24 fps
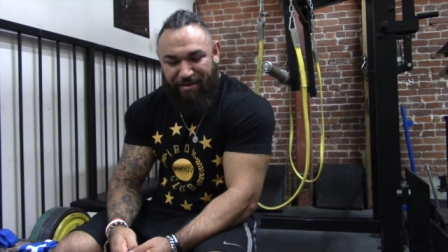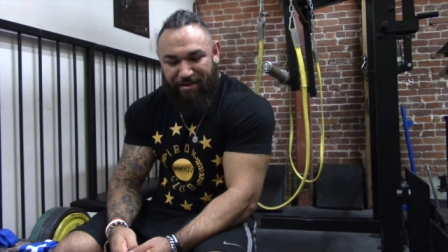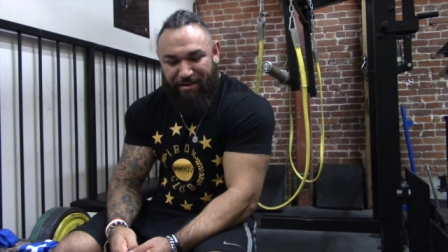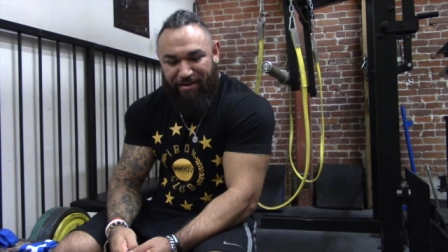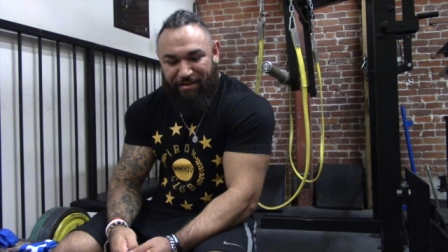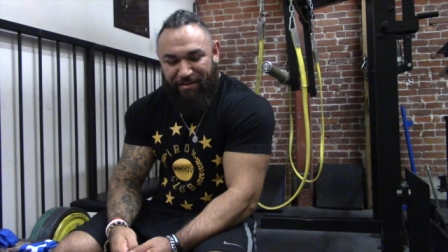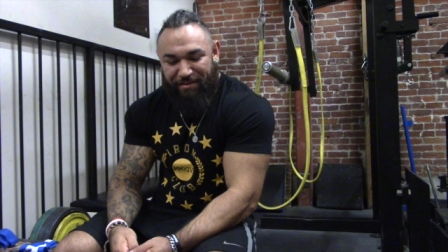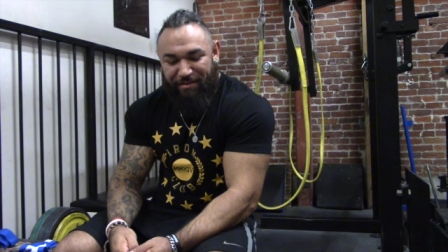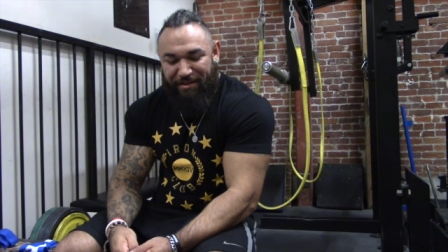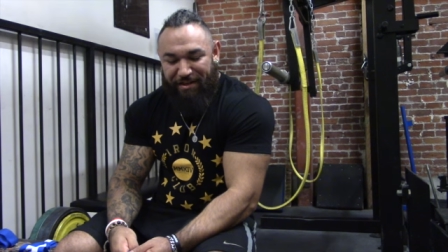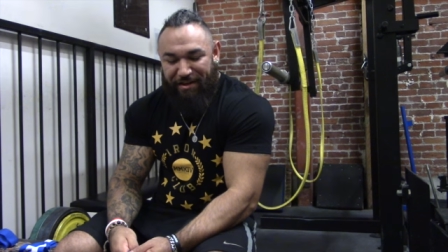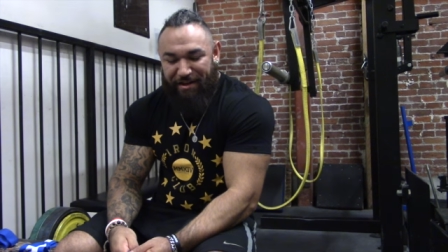
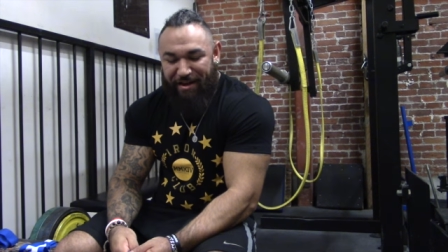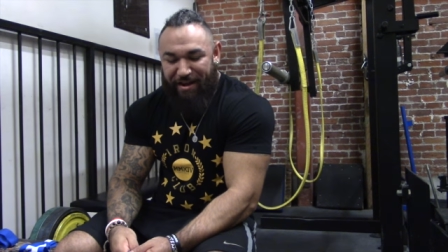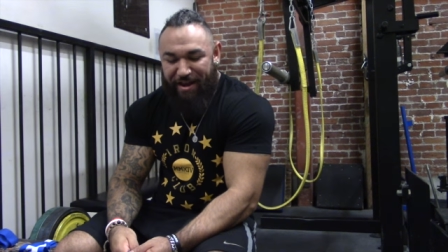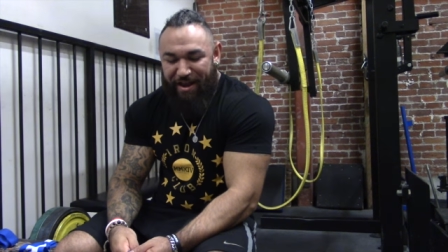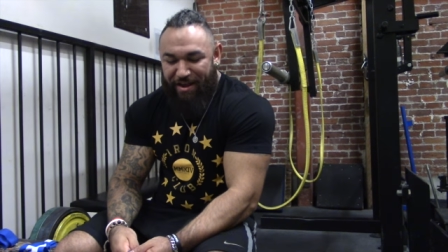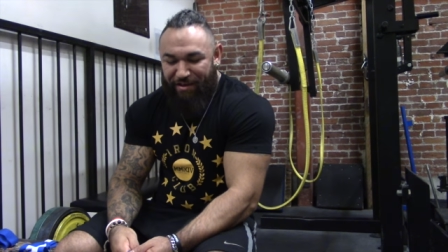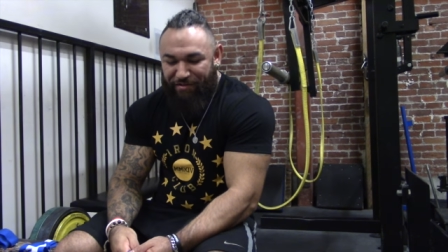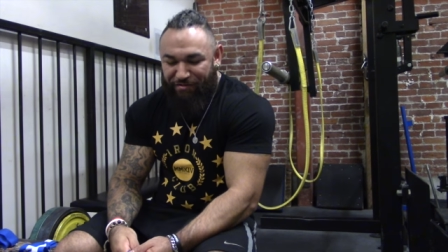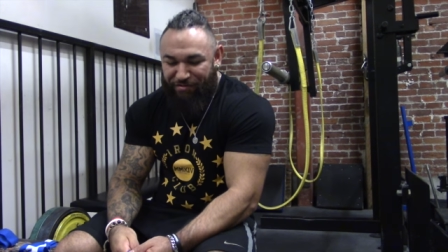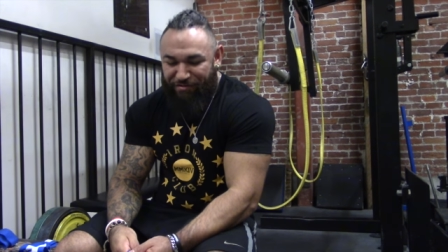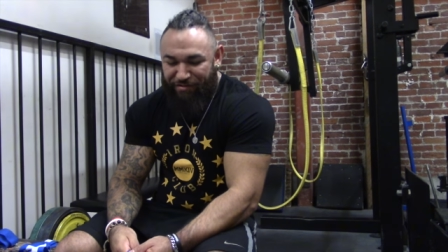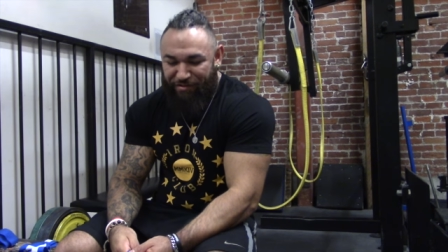in the
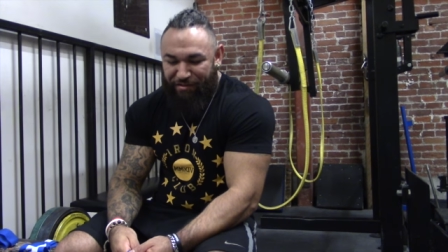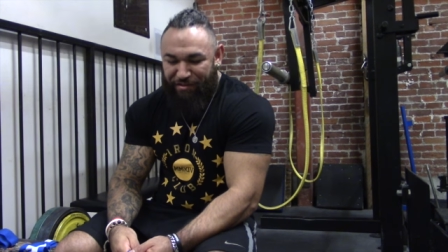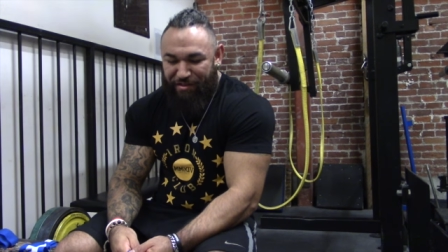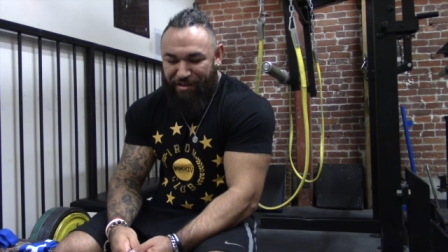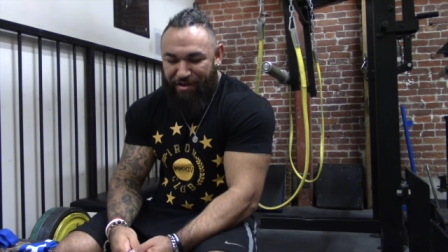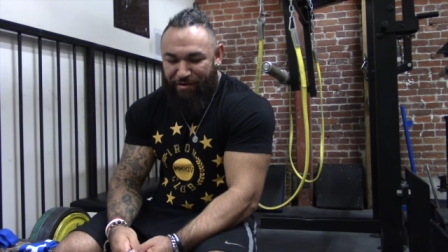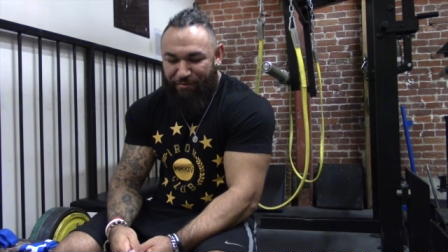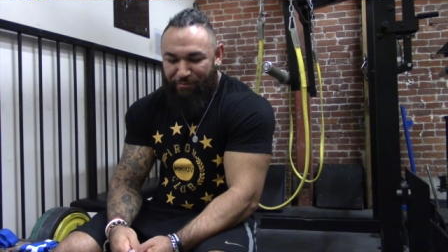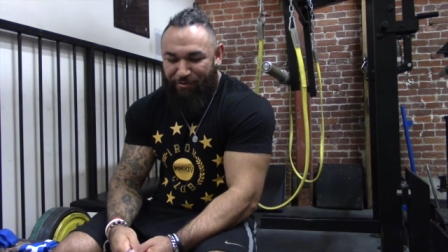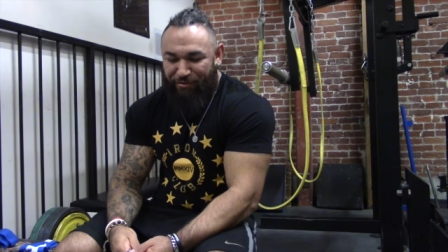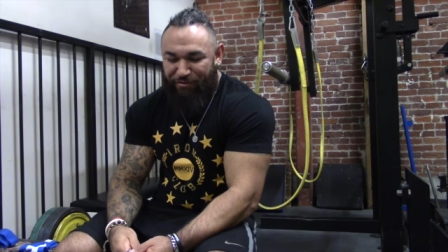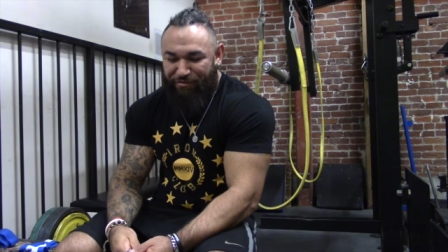nation
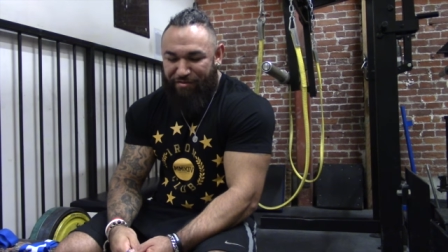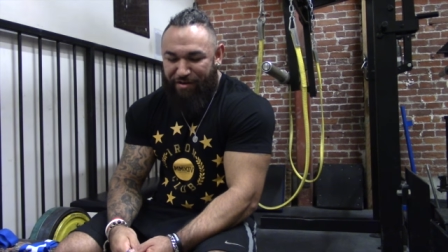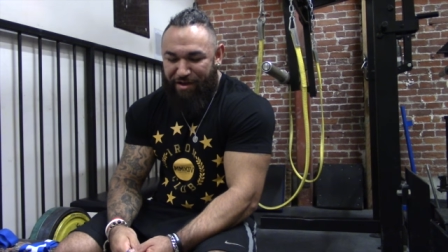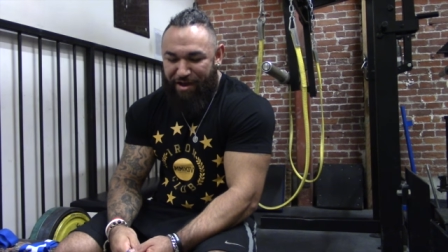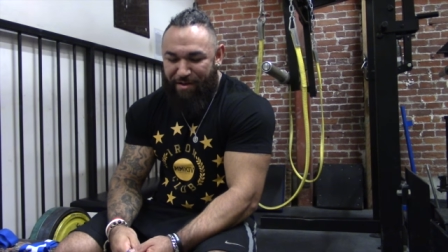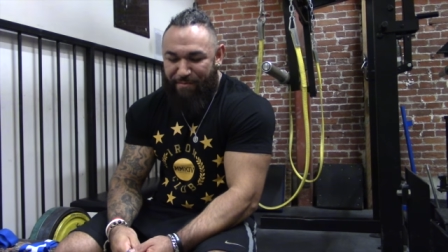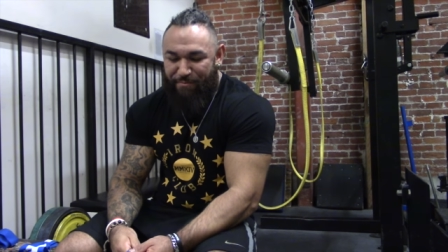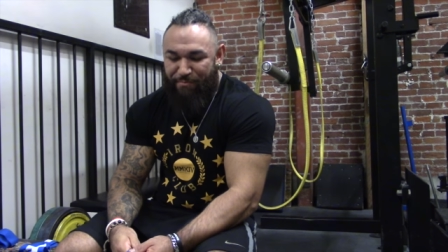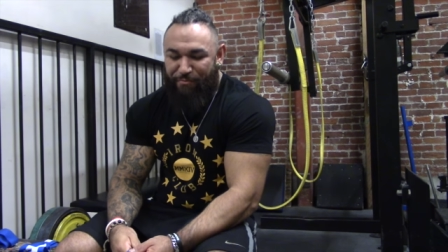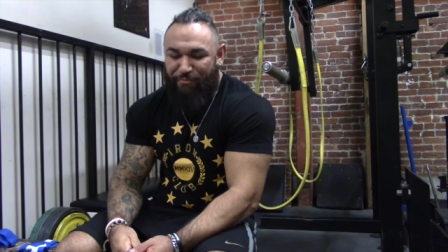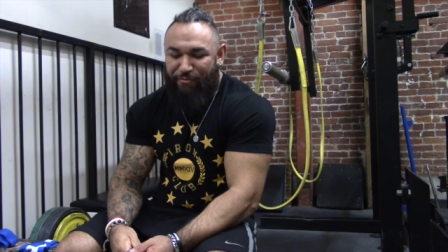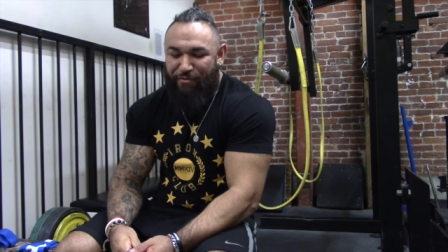that were
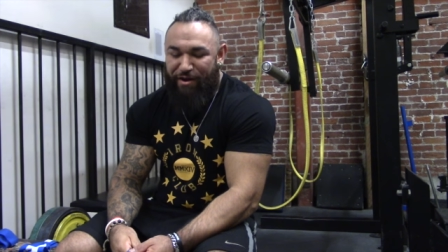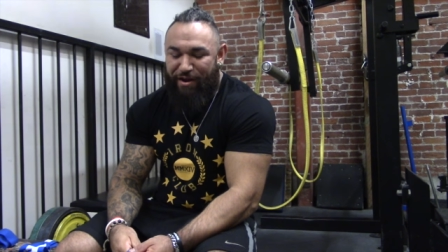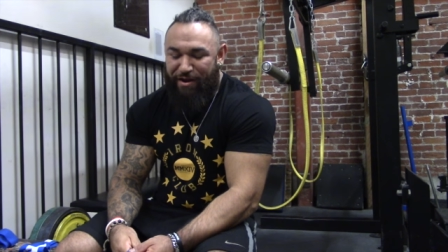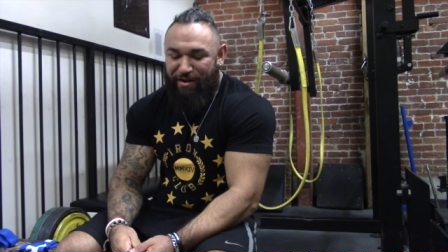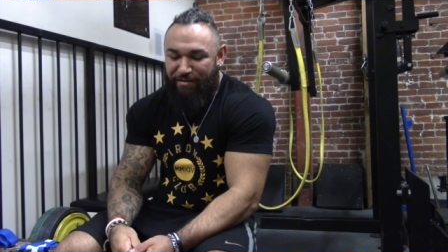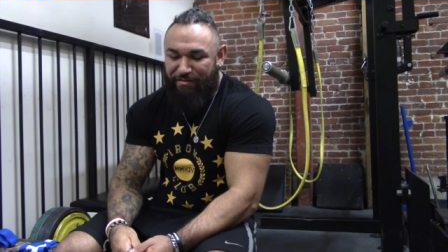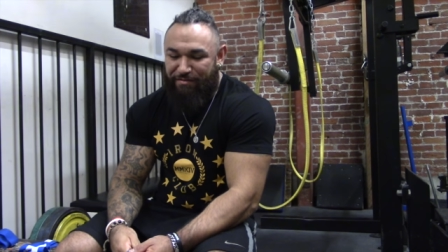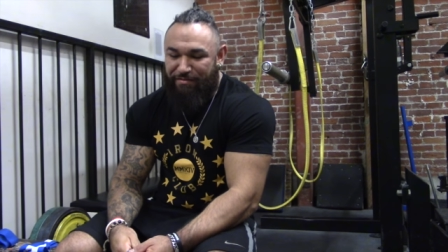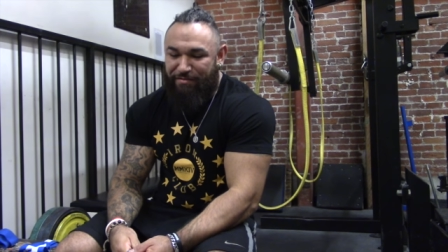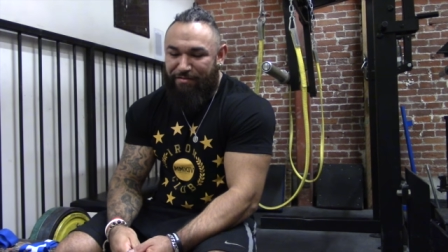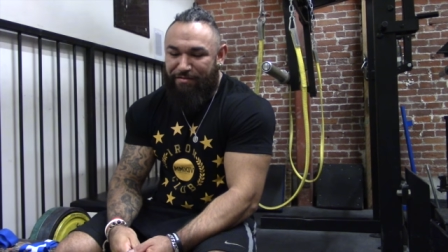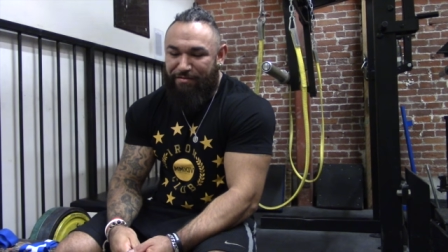top
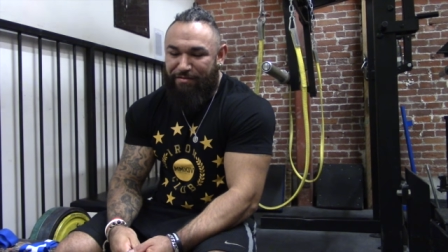ranked.